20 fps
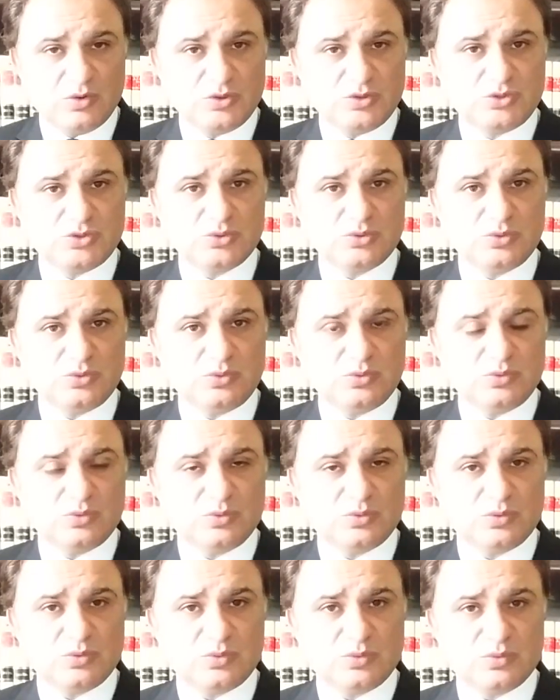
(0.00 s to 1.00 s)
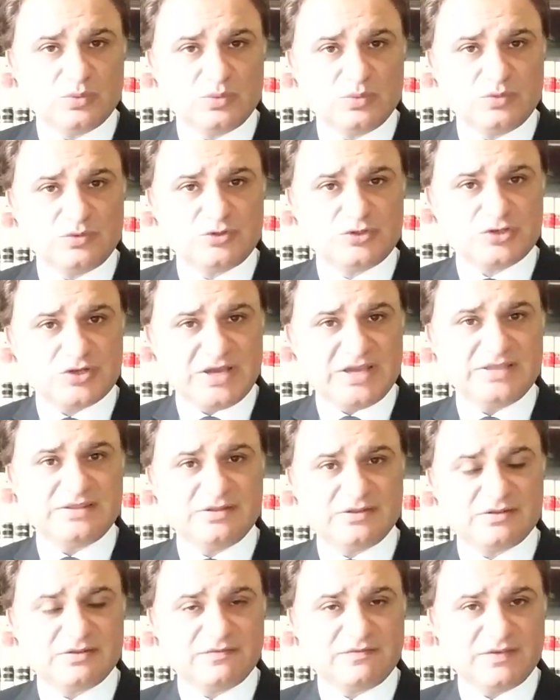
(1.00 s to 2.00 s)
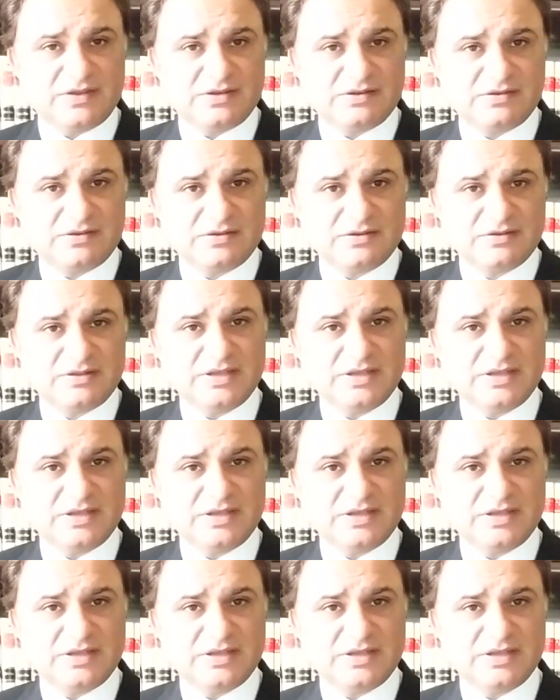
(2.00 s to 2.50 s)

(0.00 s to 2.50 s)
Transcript: to try this offense,